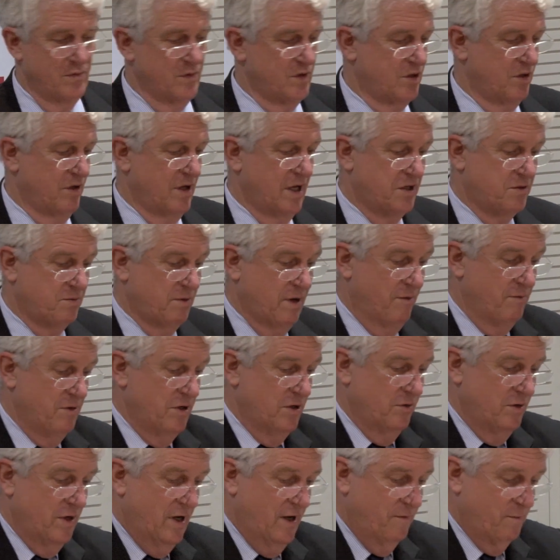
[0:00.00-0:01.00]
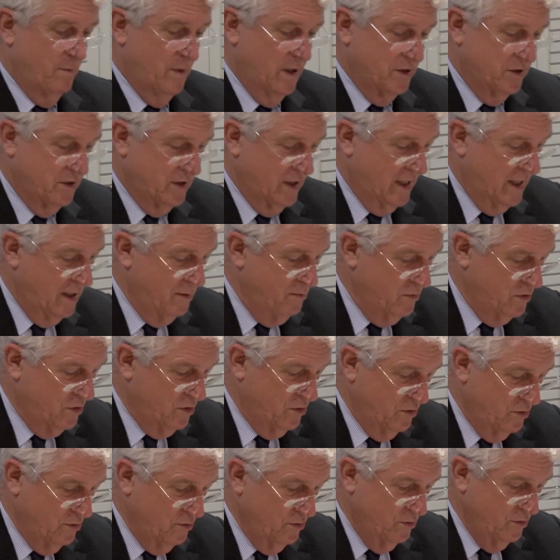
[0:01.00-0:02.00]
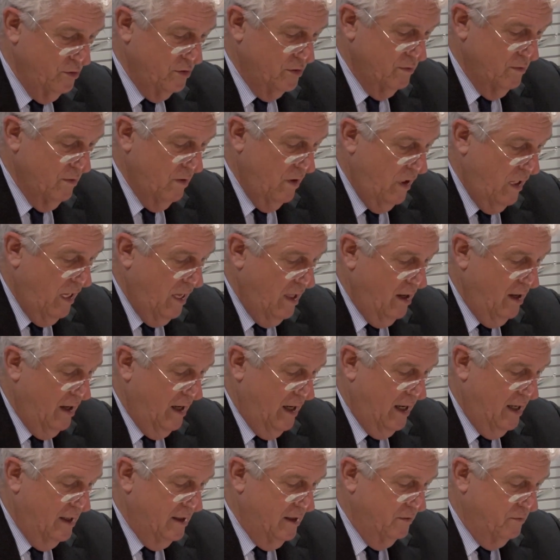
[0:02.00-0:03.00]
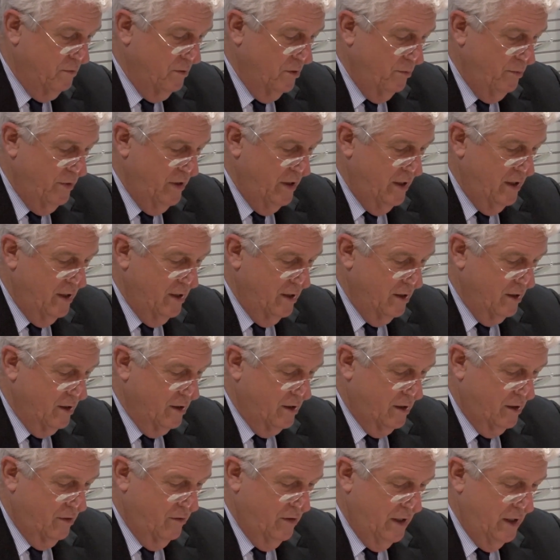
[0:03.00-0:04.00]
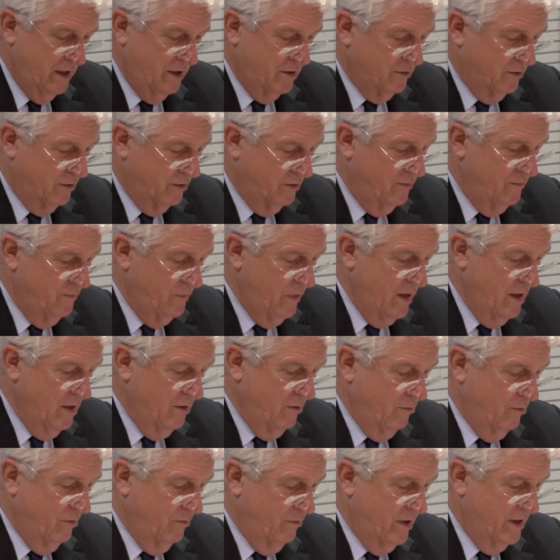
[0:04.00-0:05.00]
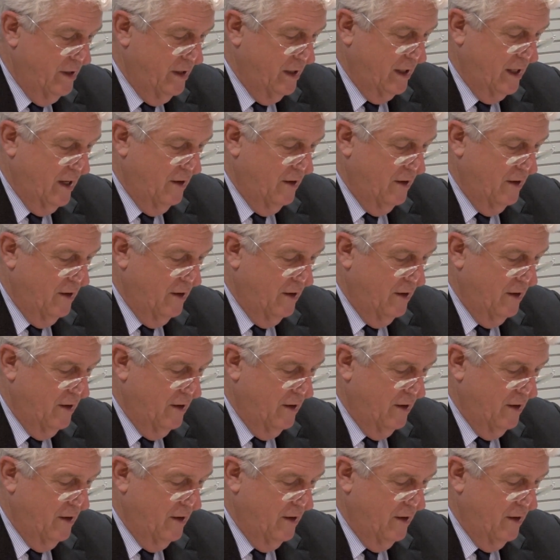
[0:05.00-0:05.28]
so that's why we don't have much time to lose. And it will be critical whether